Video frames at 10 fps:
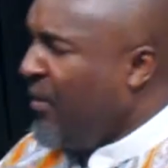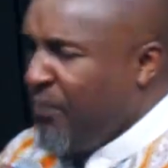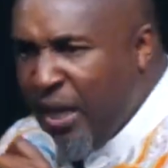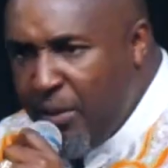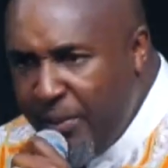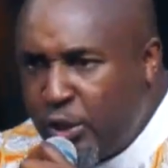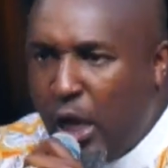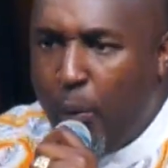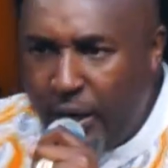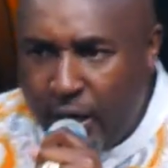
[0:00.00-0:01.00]
it means you
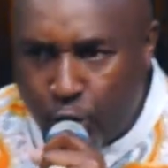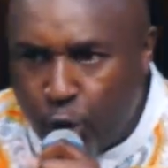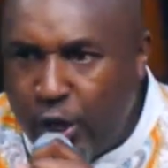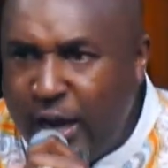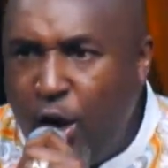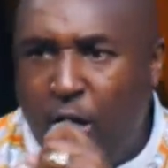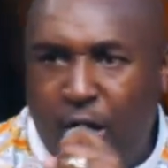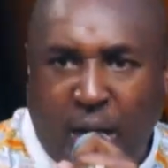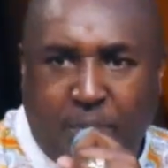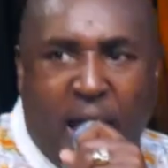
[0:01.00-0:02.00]
are winning. Do they not
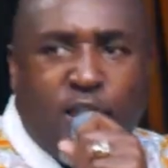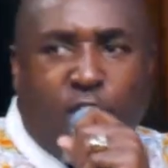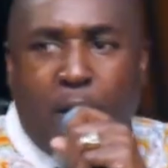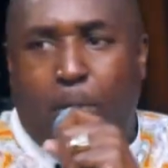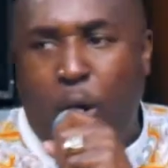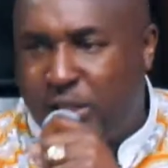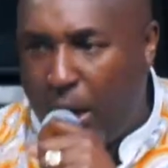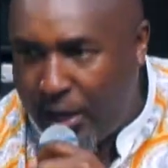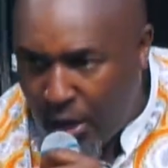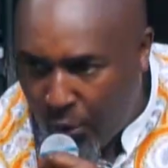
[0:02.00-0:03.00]
lift up the hands of a boxer
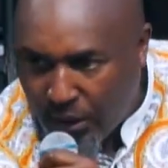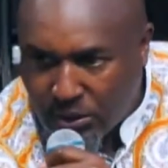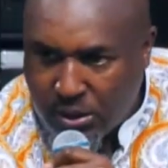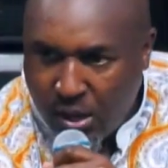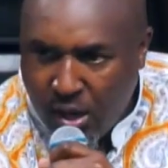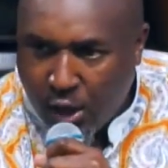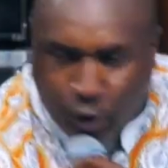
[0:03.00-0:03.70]
when he wins? So